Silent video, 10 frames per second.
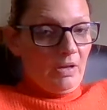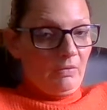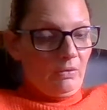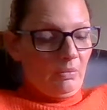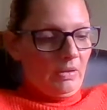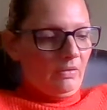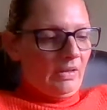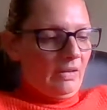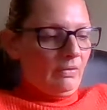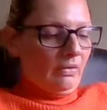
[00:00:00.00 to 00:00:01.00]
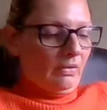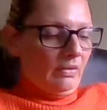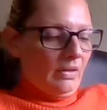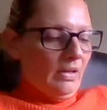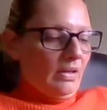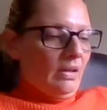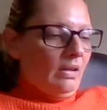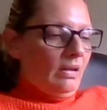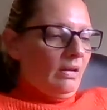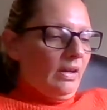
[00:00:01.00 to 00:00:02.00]
but I've used the word slave because
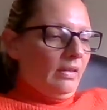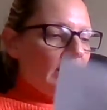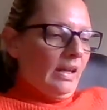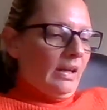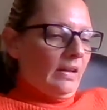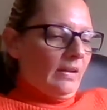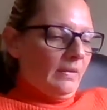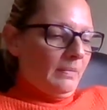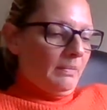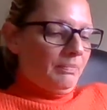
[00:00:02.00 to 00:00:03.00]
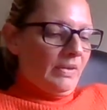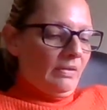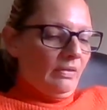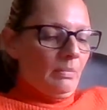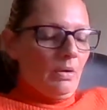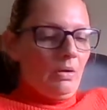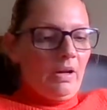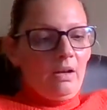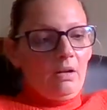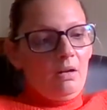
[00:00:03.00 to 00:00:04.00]
I think this is
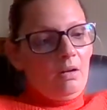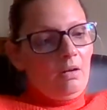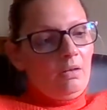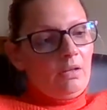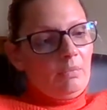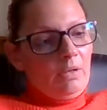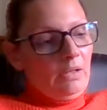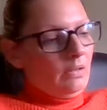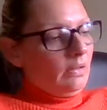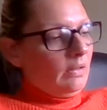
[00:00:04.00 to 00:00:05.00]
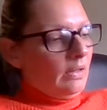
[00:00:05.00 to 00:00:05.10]
my argument.